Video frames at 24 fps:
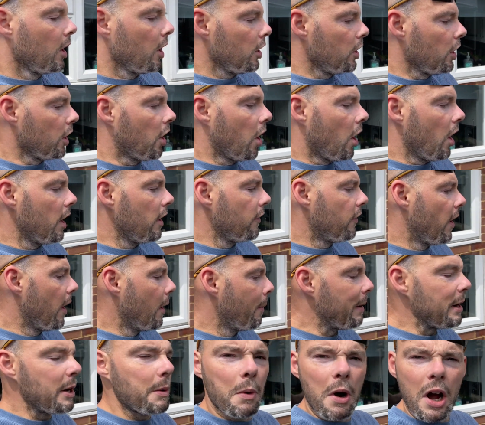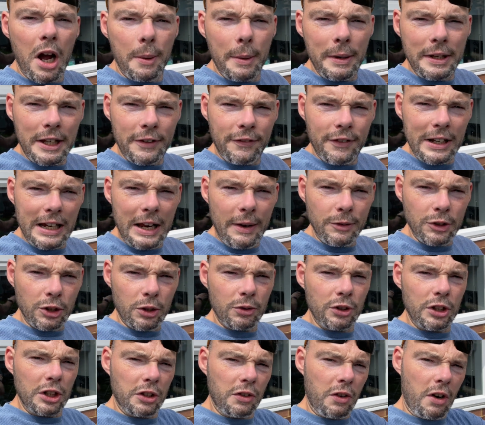You kind of, when you work with different levels,
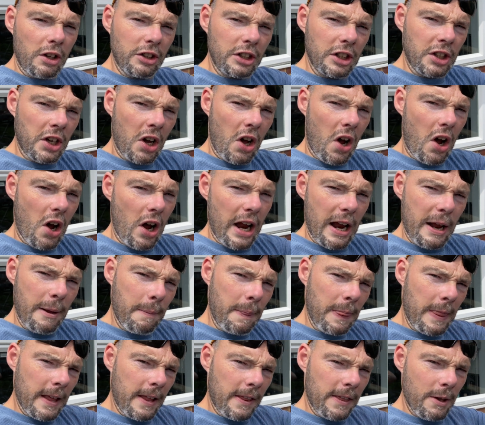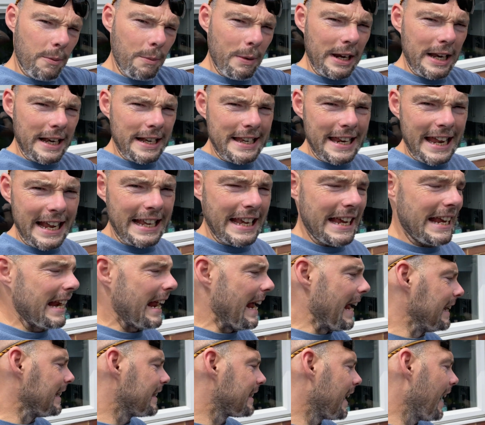obviously the grass is higher than where the decking
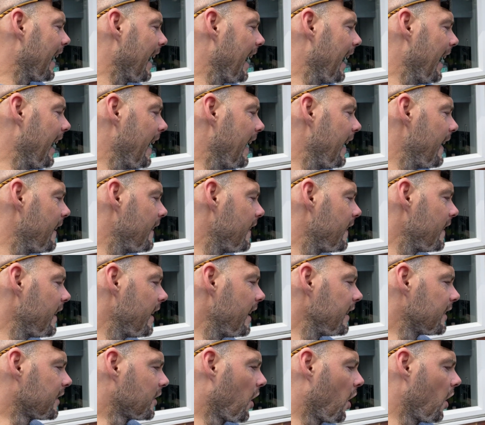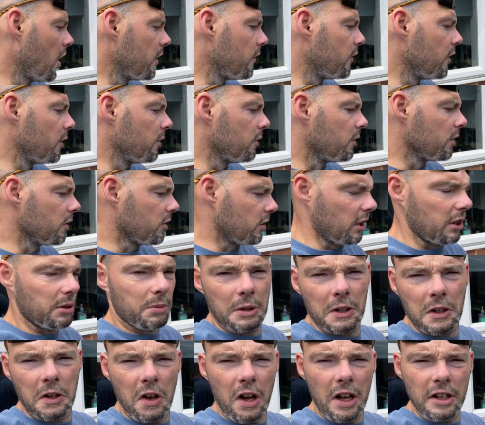is, and it's kind of, you discuss
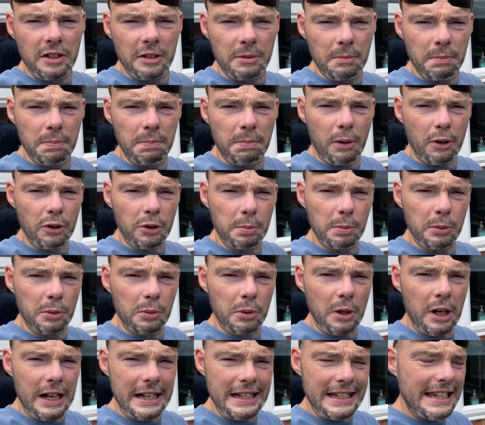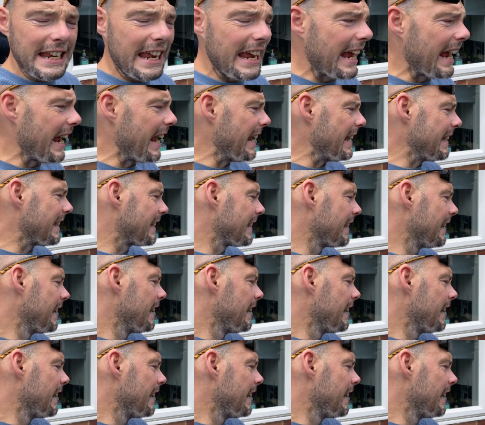with the clients some possible ideas.